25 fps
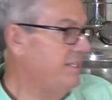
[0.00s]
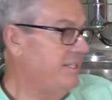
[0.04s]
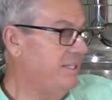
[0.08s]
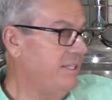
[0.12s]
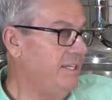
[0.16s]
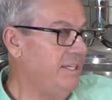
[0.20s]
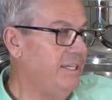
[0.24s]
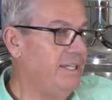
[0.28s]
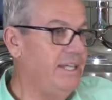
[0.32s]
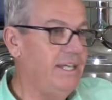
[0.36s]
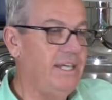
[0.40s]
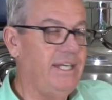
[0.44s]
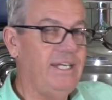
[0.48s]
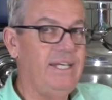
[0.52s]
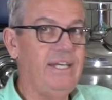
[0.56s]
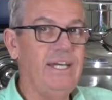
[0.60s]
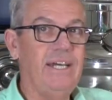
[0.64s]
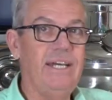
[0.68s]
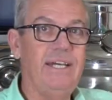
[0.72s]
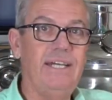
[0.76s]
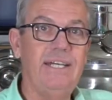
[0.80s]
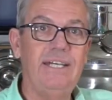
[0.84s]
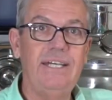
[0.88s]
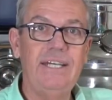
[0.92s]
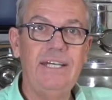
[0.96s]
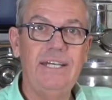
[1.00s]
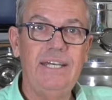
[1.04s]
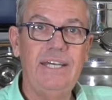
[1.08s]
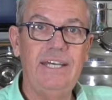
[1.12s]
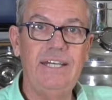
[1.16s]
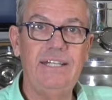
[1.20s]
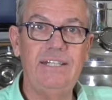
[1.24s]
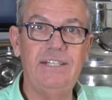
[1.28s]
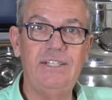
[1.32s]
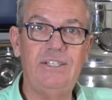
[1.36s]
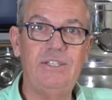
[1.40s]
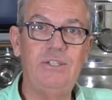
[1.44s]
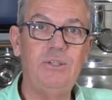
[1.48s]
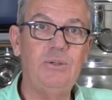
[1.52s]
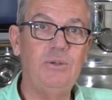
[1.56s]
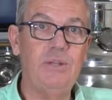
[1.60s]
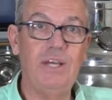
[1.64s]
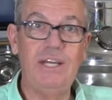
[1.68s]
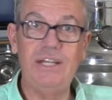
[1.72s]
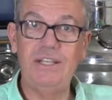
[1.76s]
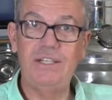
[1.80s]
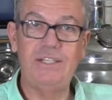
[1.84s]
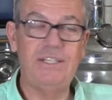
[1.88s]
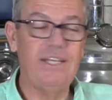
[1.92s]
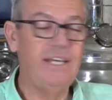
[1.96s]
in the still,
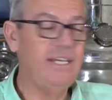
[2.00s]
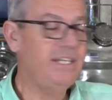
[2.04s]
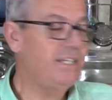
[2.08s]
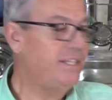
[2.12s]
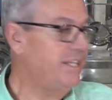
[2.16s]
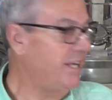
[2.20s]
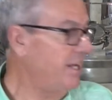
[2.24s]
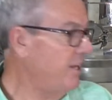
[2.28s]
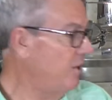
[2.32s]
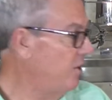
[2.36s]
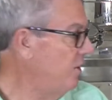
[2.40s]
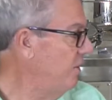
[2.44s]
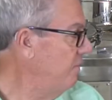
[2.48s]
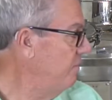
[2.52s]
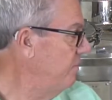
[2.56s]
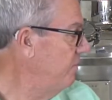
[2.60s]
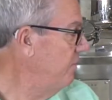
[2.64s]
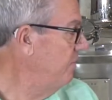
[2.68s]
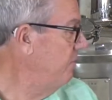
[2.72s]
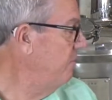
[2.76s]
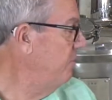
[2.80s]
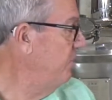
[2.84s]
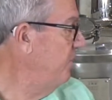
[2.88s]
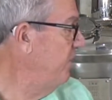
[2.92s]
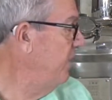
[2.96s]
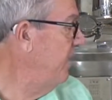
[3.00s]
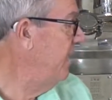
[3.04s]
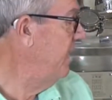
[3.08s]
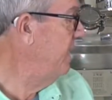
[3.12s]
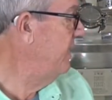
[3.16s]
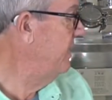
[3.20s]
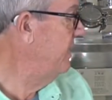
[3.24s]
they stay hot for a few days.